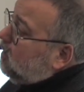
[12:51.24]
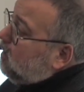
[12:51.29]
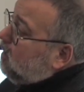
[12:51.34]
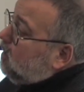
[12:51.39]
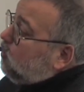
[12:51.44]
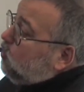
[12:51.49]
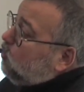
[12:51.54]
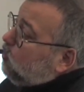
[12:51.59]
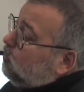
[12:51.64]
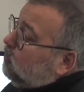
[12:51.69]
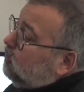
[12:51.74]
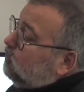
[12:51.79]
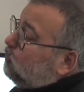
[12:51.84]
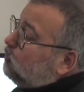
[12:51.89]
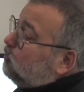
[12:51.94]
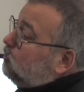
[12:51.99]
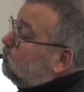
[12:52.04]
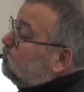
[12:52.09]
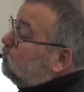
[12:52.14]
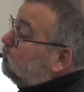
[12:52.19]
According
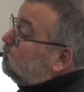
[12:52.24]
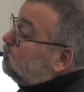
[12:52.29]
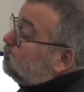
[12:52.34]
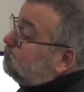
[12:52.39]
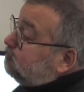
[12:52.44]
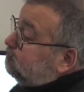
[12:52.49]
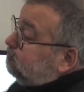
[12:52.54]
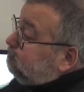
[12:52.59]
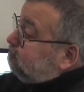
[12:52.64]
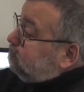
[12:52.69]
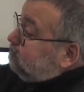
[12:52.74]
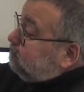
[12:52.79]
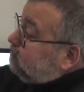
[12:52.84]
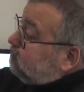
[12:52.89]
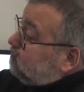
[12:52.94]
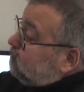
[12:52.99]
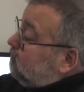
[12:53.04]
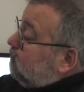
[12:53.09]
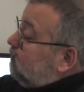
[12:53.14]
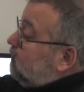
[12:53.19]
to
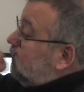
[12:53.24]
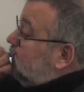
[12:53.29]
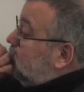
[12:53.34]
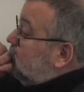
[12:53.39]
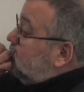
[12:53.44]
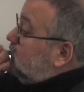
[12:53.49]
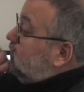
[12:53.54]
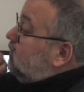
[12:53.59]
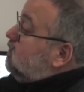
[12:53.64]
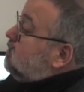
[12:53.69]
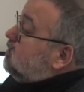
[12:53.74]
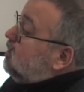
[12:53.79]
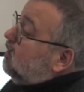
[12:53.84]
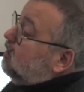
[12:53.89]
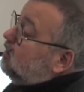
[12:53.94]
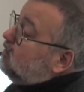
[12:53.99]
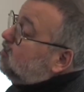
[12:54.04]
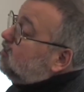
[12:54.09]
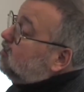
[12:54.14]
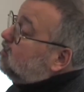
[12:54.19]
this
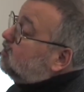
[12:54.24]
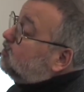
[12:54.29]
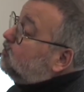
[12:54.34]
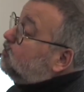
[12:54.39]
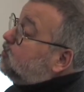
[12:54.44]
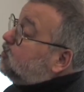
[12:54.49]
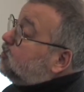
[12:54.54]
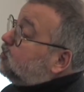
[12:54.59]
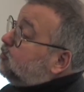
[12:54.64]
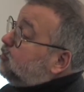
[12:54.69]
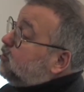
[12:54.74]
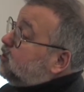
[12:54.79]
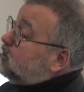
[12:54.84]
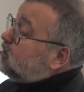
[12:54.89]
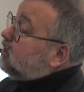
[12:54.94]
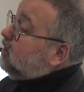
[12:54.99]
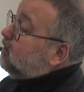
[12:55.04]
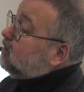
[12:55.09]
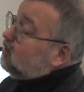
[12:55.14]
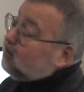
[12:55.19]
lady, Ruth
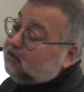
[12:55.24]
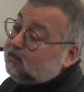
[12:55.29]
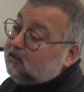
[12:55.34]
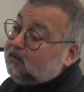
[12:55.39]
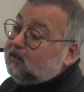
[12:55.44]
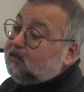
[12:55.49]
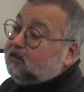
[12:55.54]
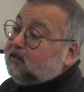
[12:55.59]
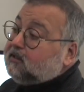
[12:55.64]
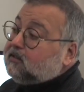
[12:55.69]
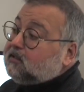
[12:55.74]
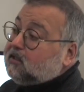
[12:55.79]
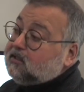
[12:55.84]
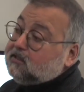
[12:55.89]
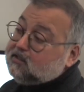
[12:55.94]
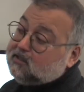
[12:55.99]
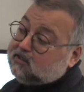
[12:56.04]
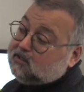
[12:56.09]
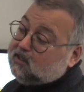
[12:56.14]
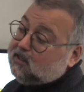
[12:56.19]
Rubishek,
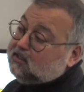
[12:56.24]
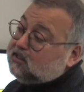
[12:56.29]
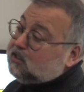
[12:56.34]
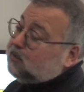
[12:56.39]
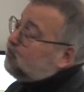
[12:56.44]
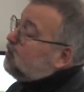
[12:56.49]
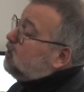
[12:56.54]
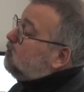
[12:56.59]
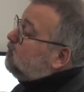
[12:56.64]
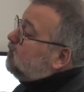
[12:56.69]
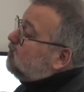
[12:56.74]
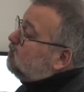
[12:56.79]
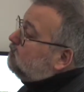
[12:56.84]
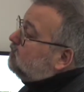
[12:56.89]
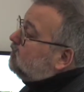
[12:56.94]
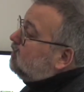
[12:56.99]
it's a paper of